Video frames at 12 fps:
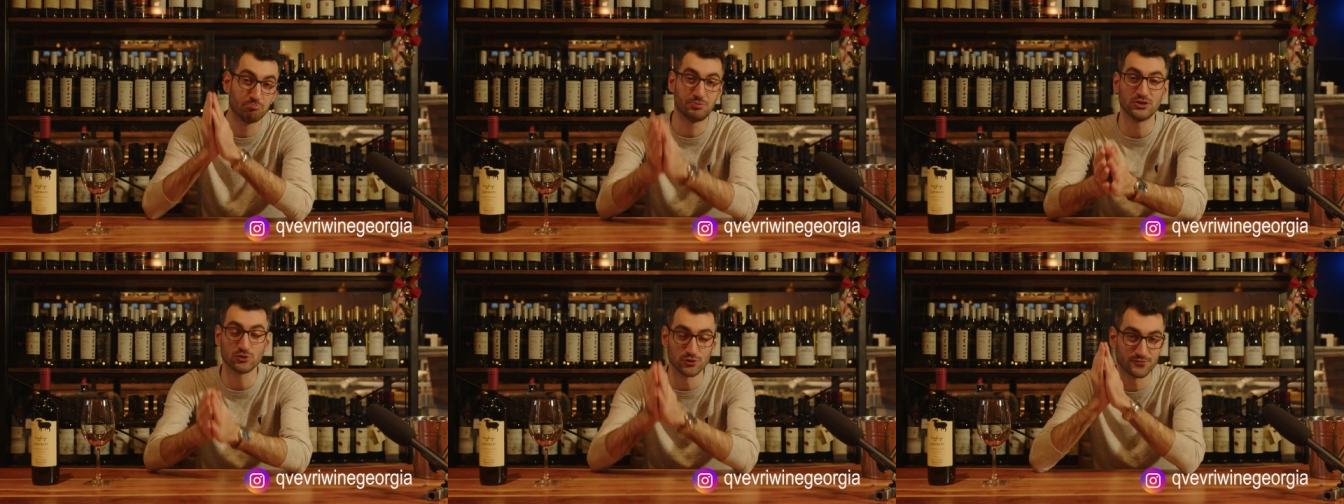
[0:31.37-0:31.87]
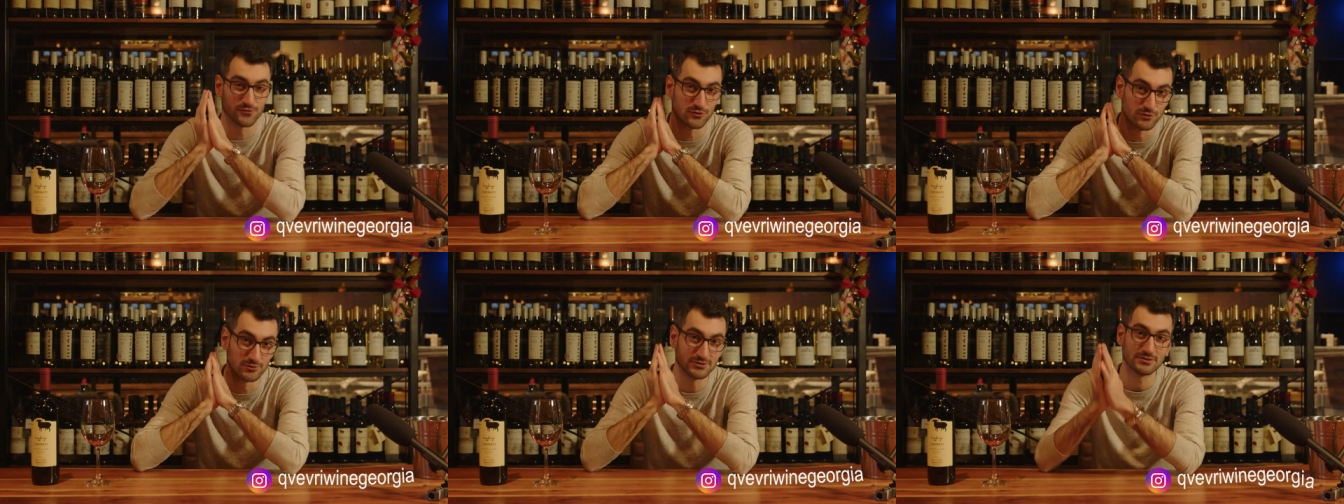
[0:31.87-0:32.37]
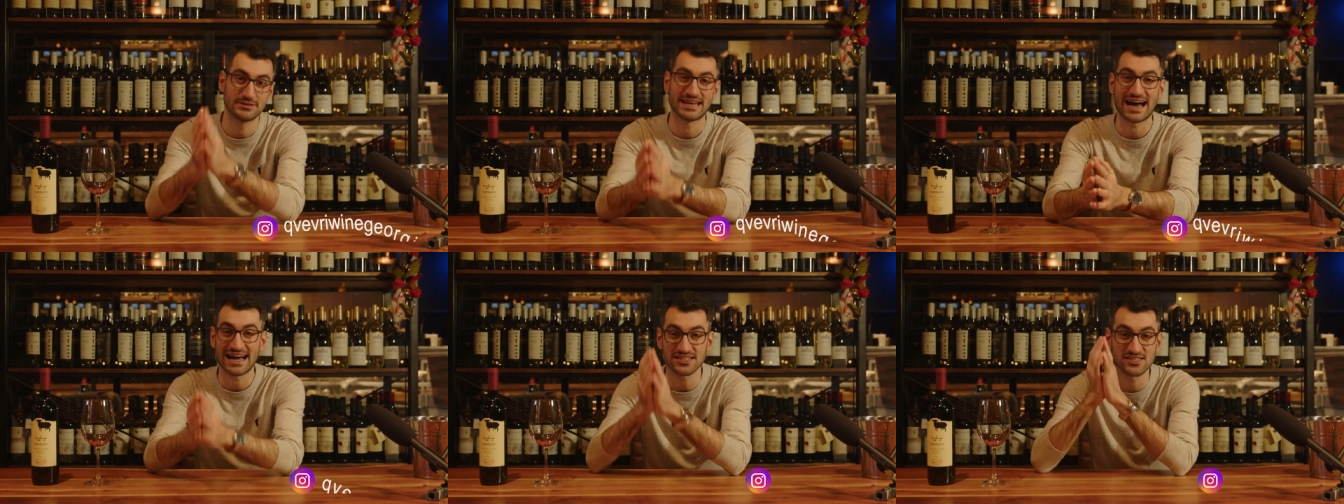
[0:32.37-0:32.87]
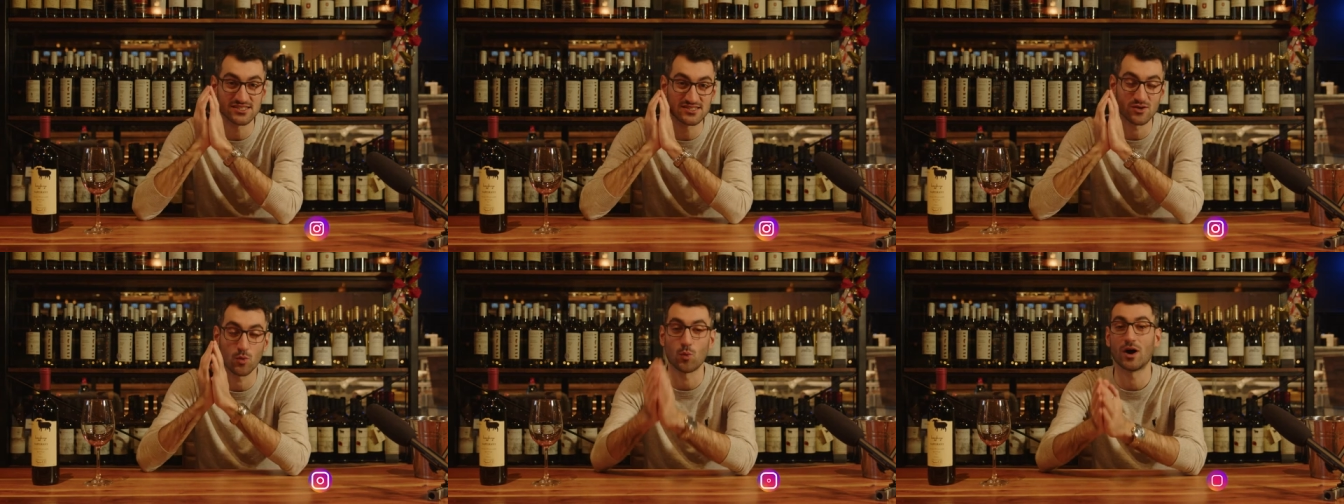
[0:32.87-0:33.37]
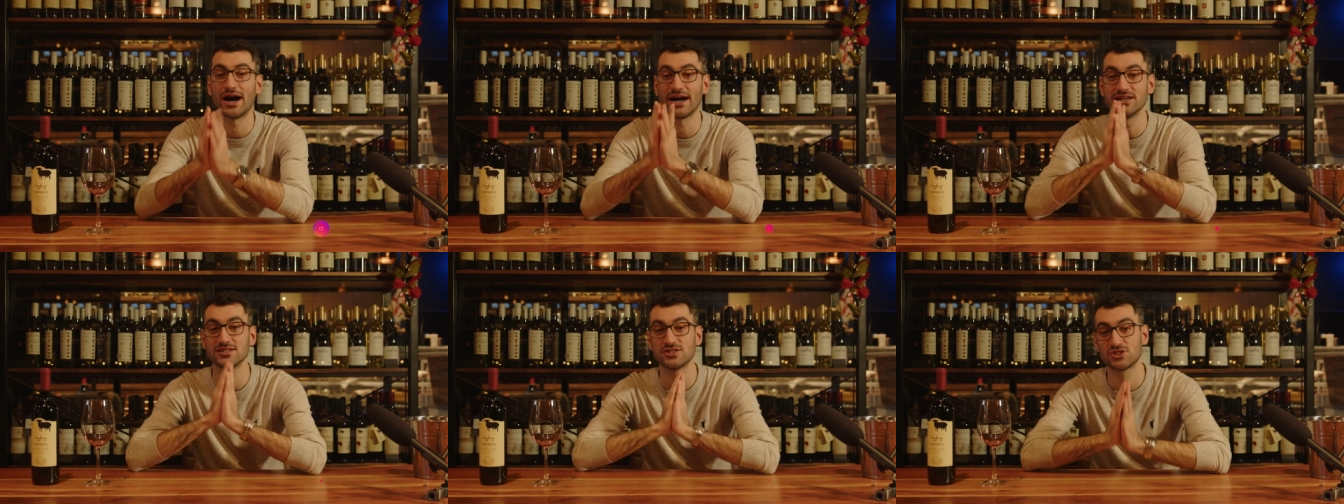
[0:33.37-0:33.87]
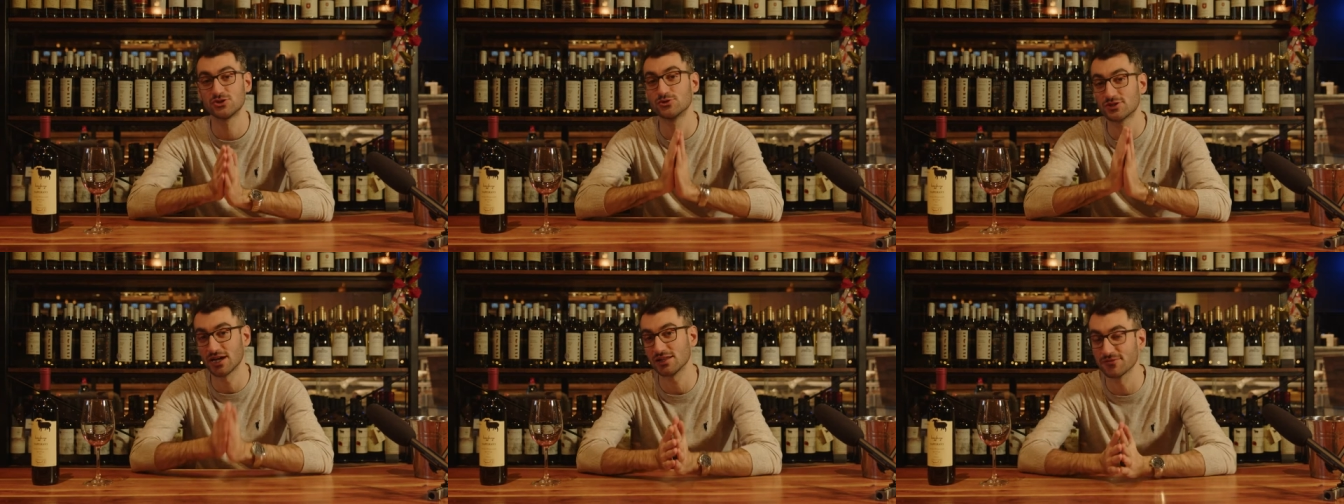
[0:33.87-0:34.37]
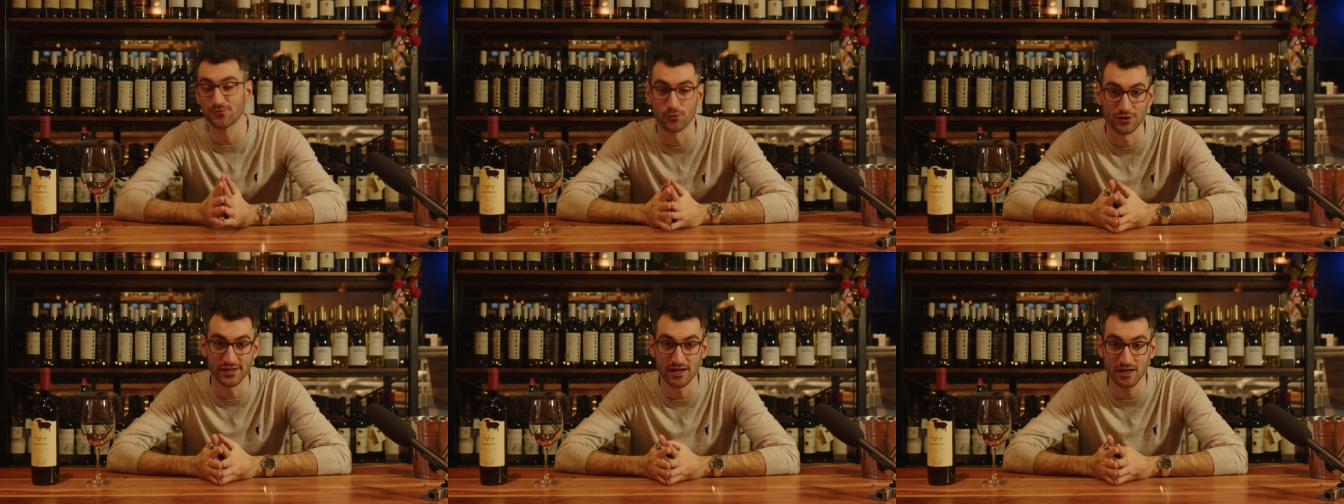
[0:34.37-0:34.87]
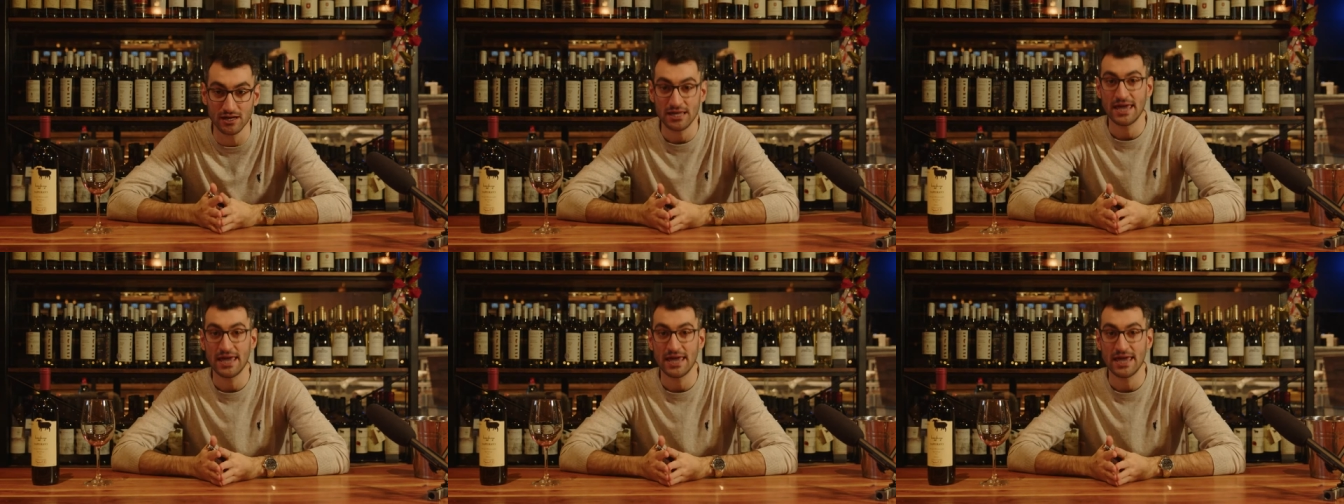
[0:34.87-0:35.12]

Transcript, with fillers: beautiful nice wines to California